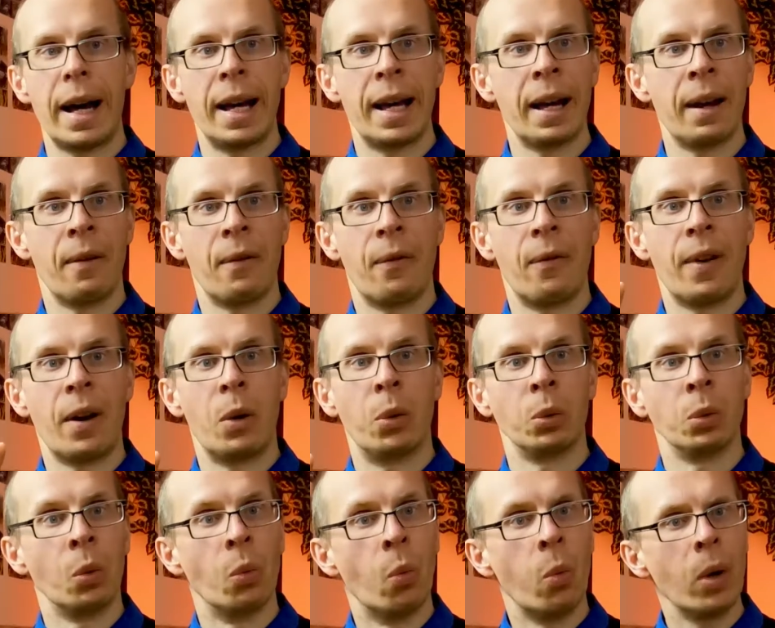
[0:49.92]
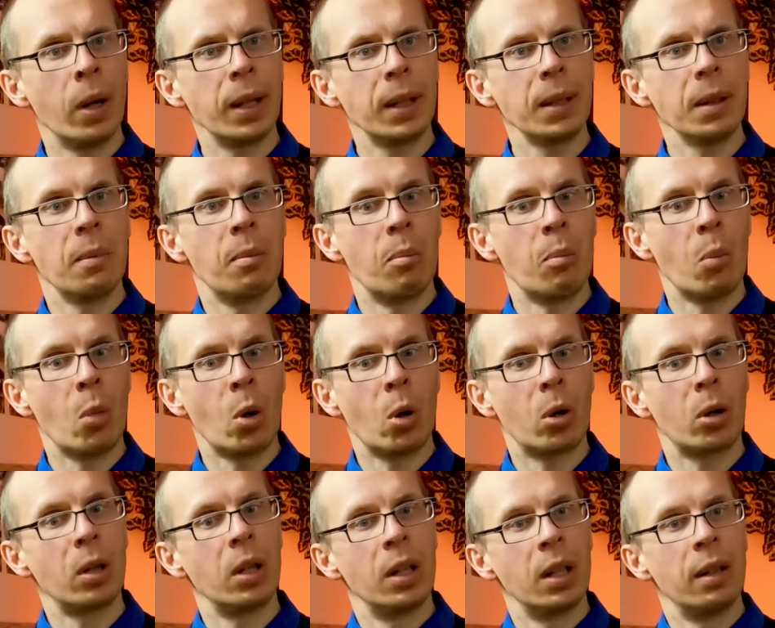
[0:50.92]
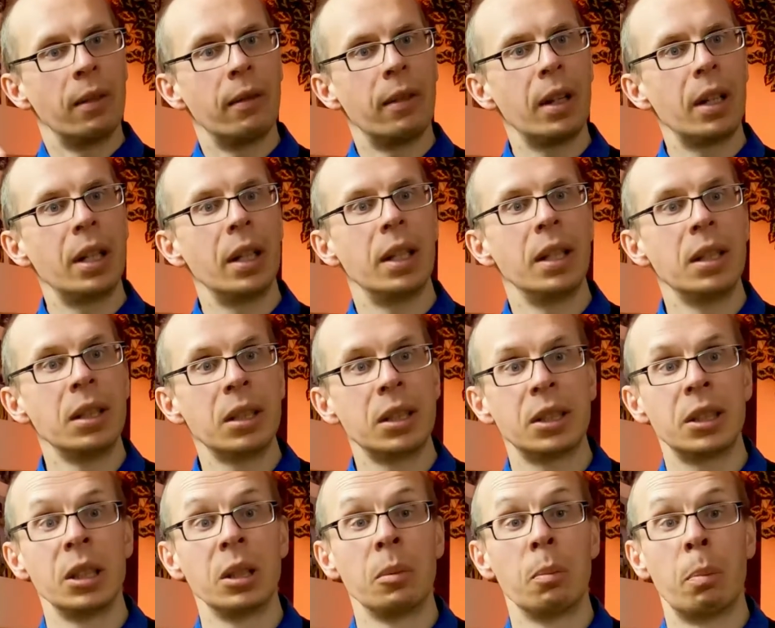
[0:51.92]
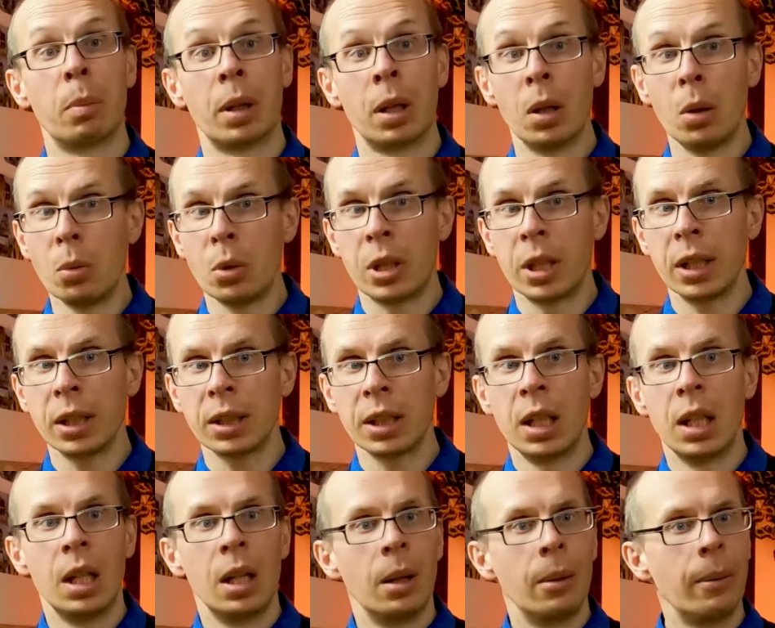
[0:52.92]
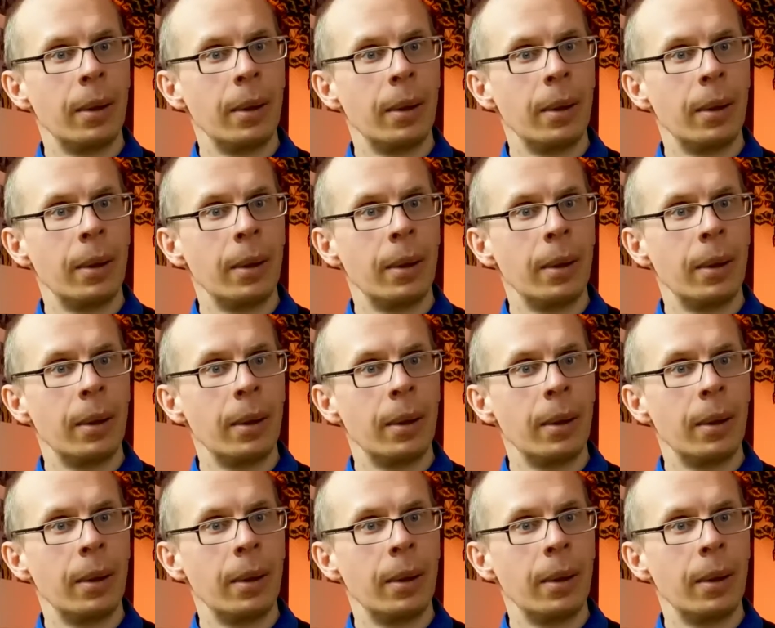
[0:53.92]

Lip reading: I have found one more very interesting project